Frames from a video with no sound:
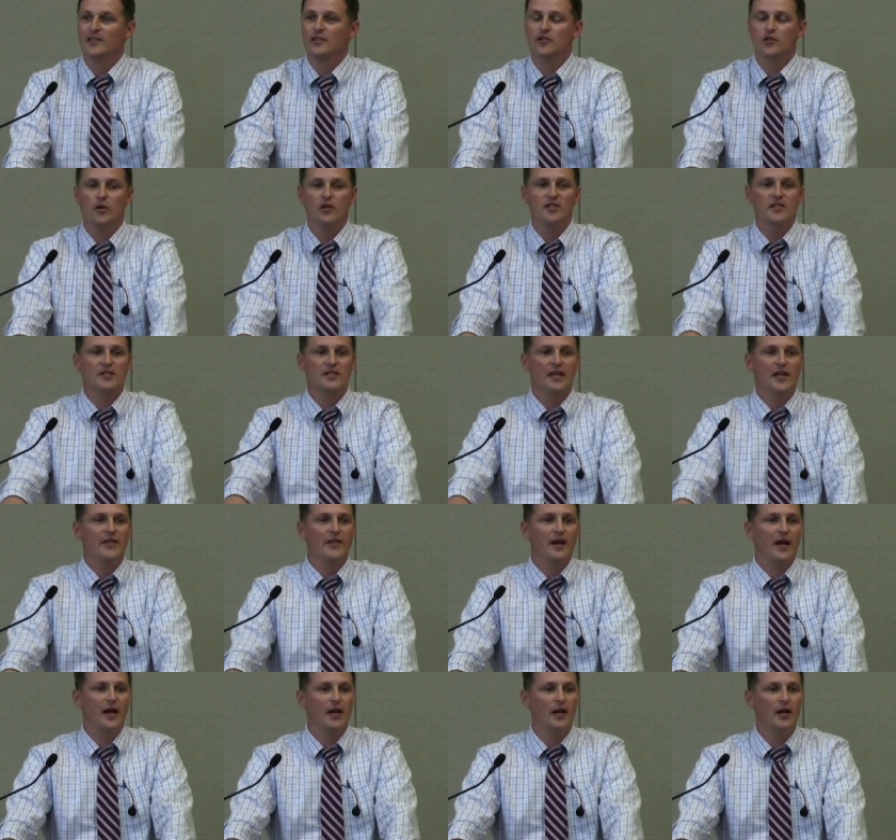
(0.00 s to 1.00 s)
So George has
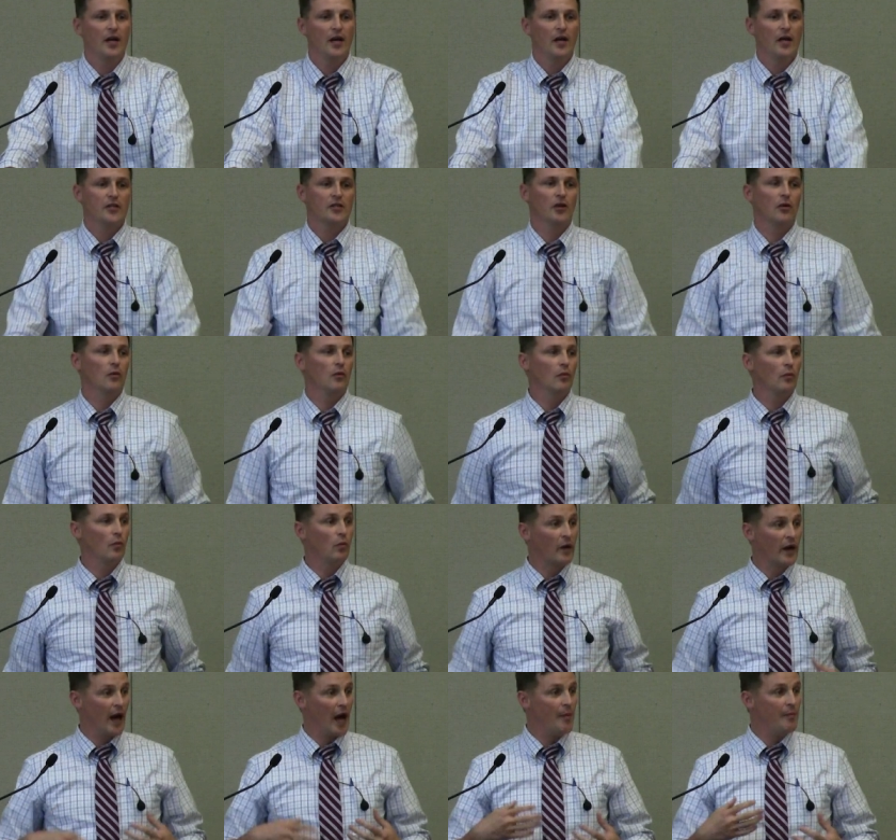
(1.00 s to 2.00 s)
said that. So
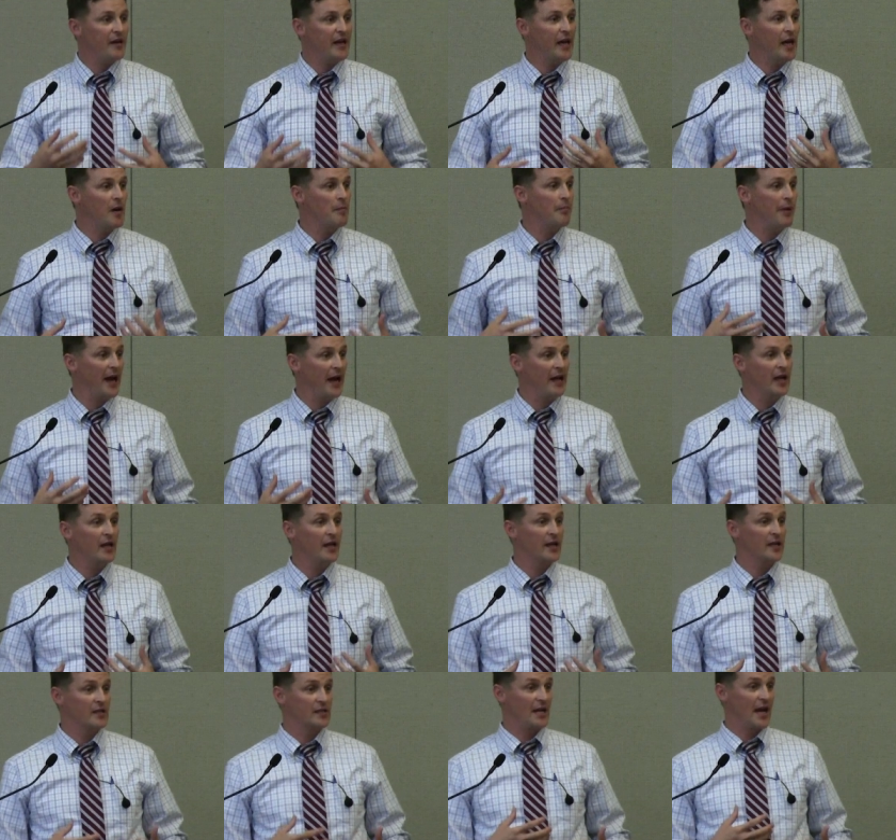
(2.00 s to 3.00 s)
when I
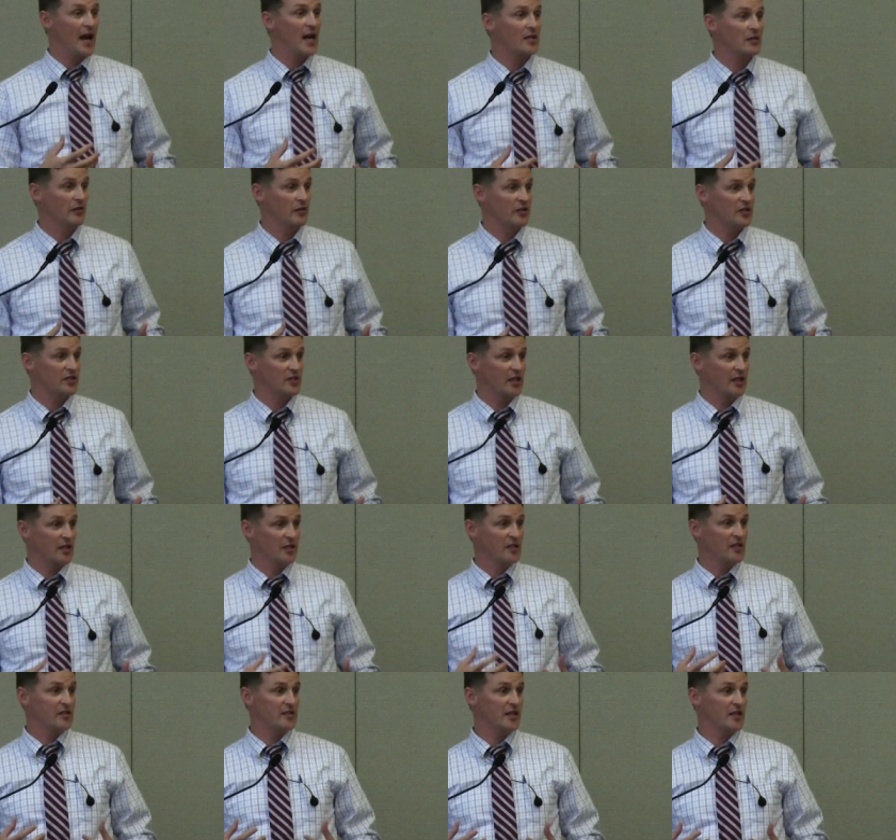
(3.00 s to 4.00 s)
campaigned against Axel on this thing,
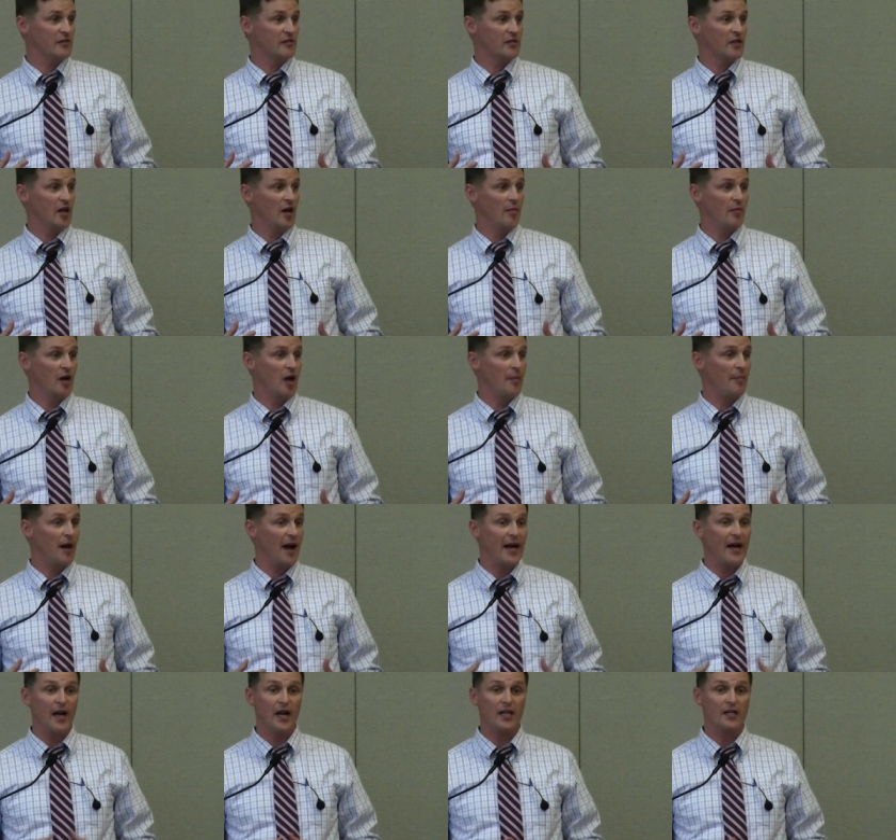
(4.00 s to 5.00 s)
and these things were coming up,
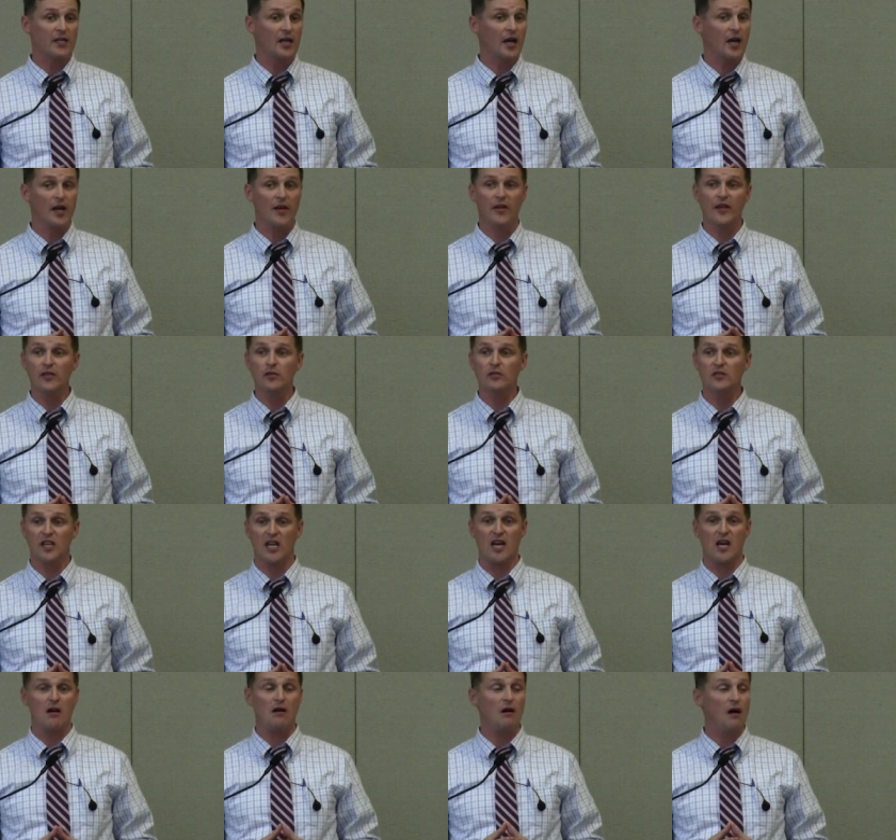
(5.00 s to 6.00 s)
I got to tell you, this was
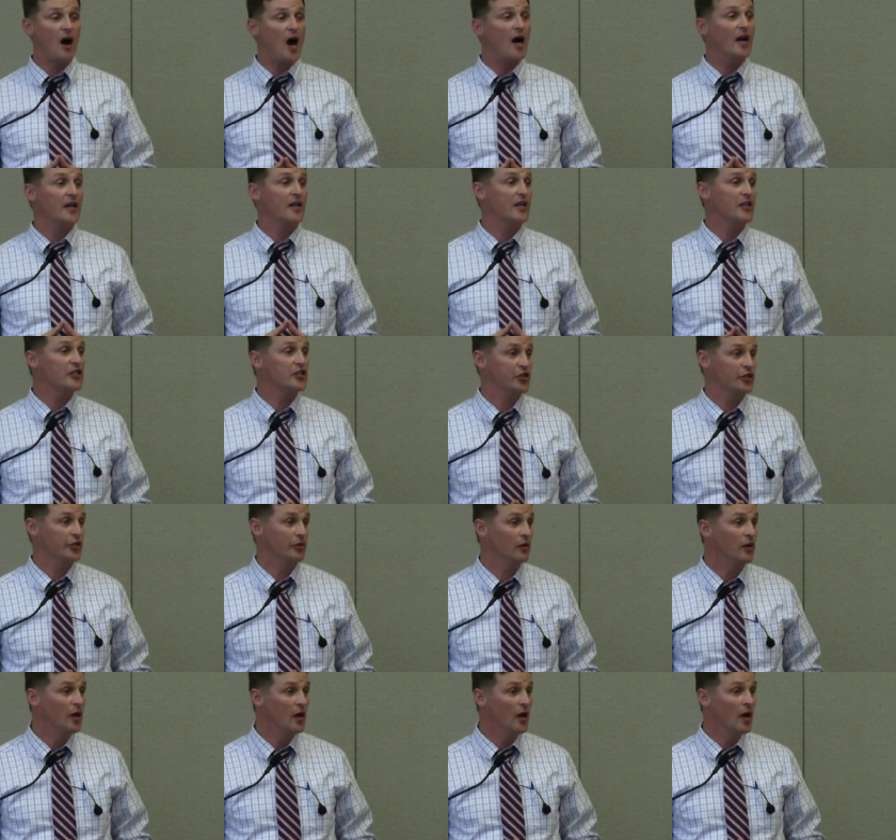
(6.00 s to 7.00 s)
a hot
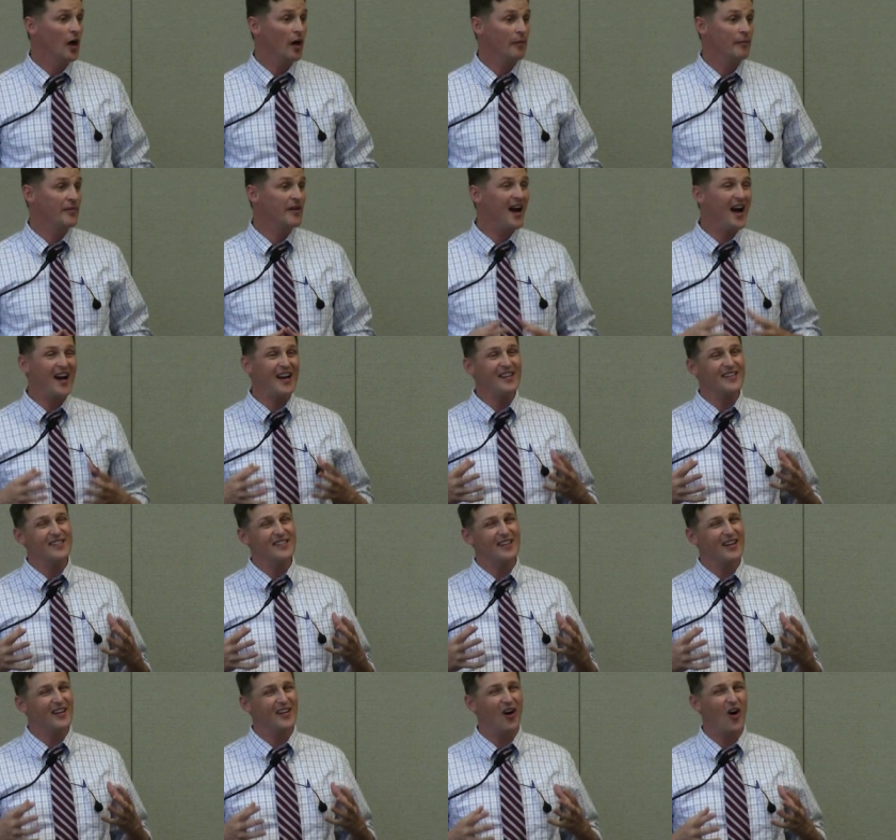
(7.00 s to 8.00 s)
issue. Not
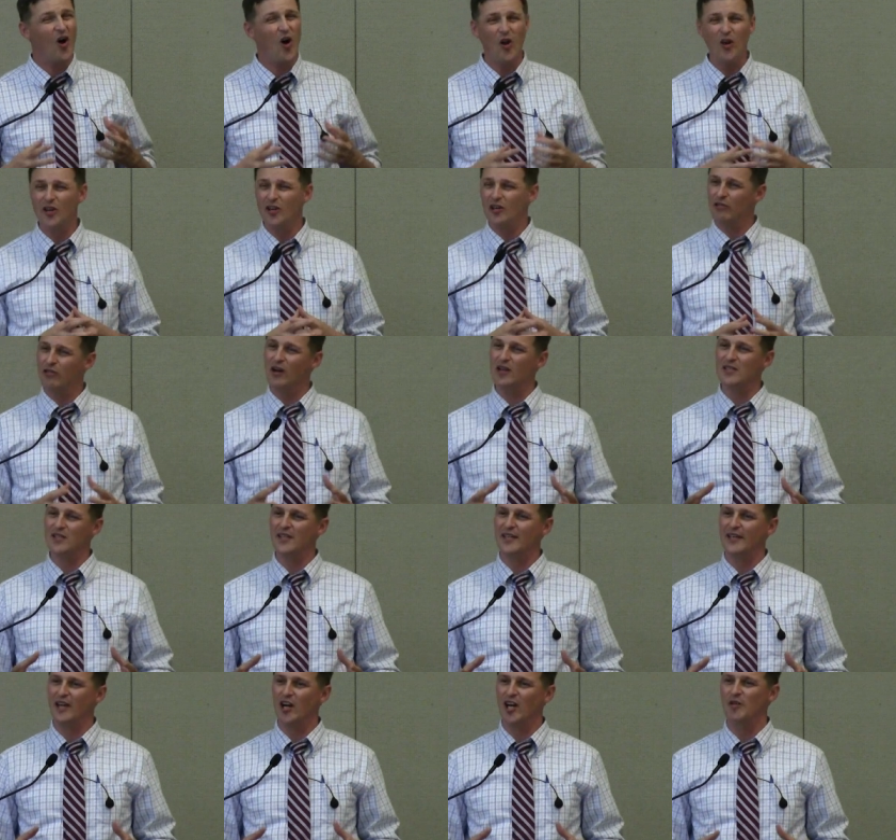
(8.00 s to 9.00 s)
all across
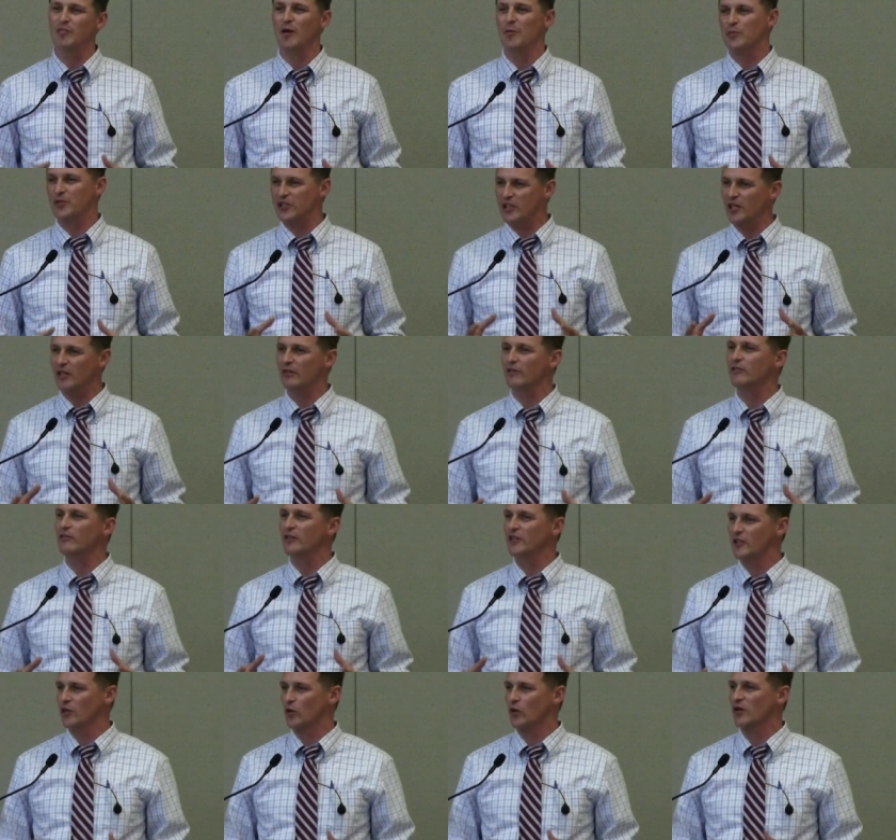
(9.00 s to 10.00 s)
the county, but
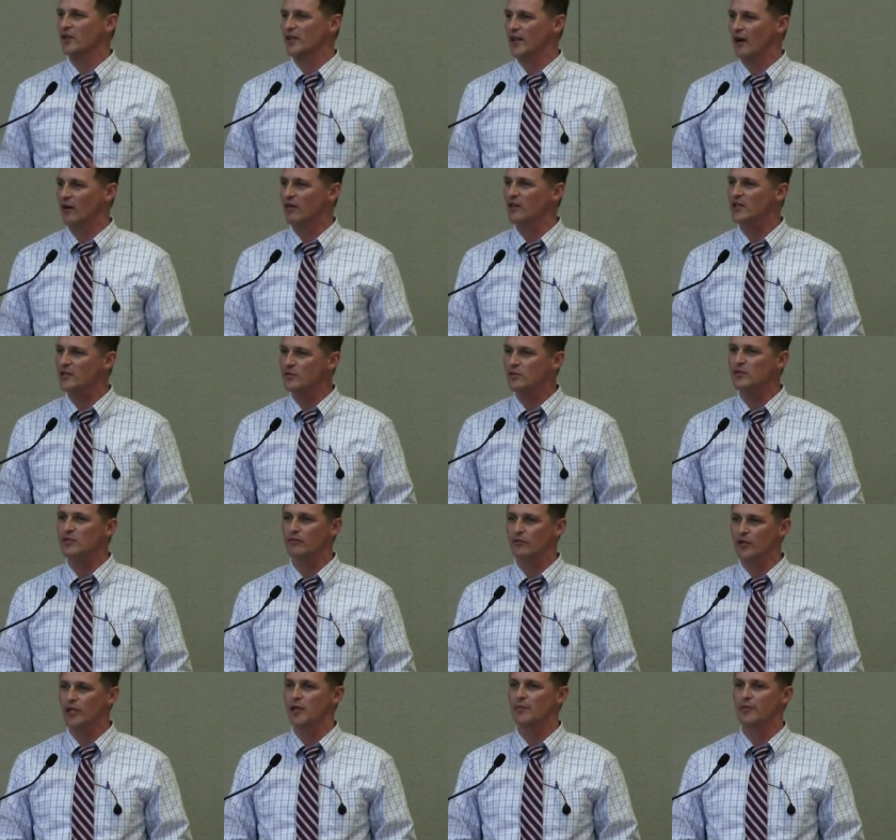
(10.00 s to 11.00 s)
particularly North County. This was
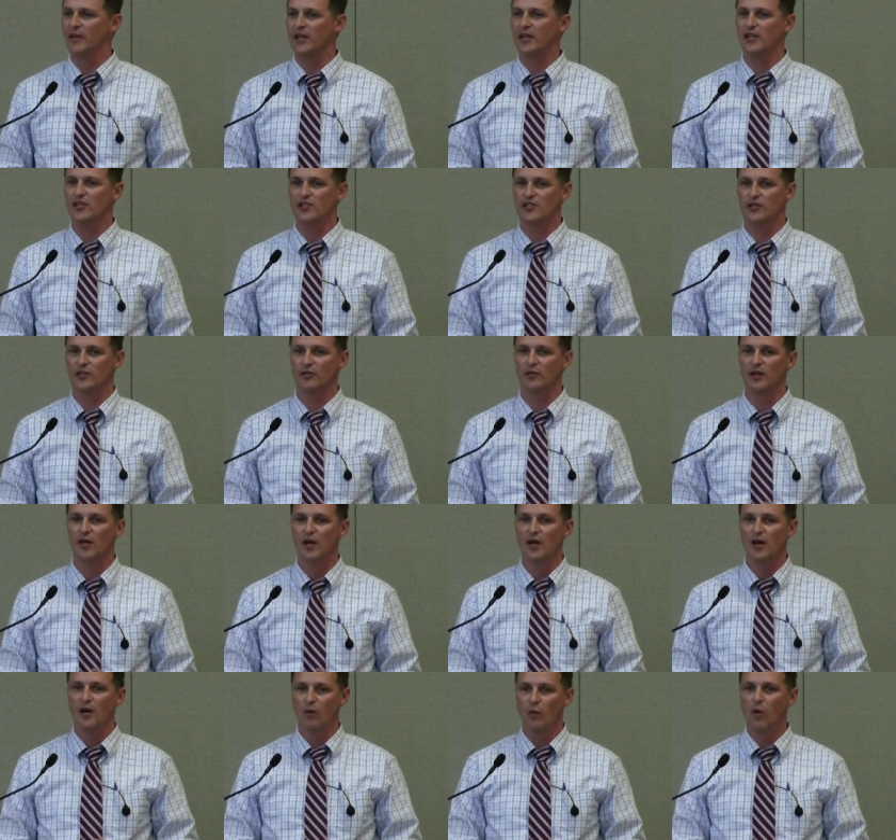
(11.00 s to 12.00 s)
a really big issue.
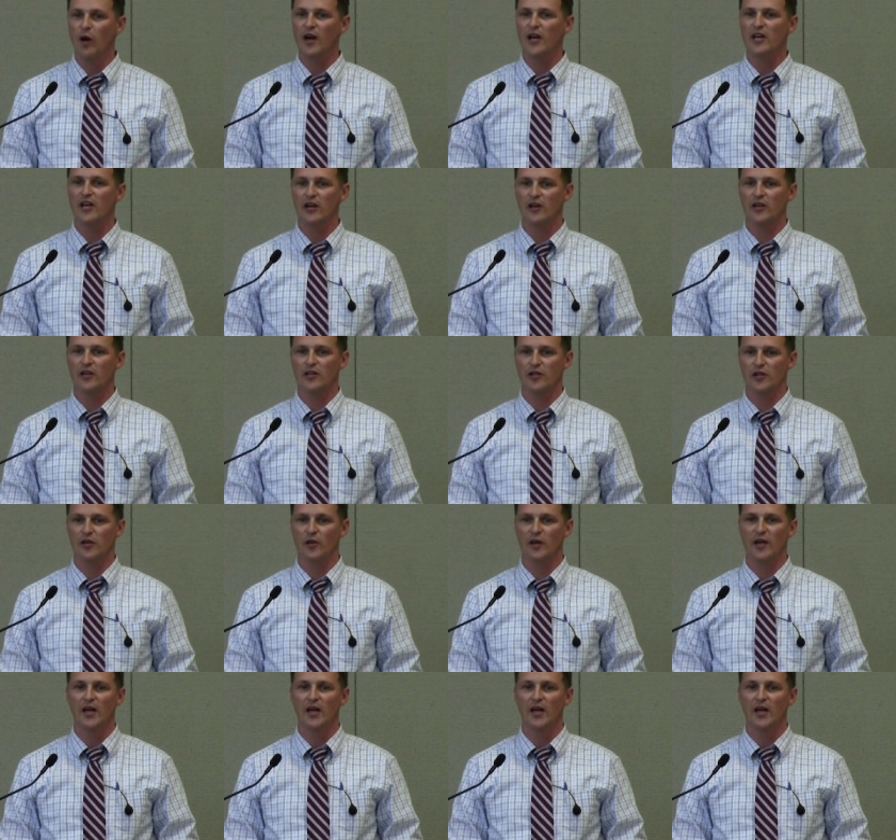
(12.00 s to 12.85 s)
What are you going to do?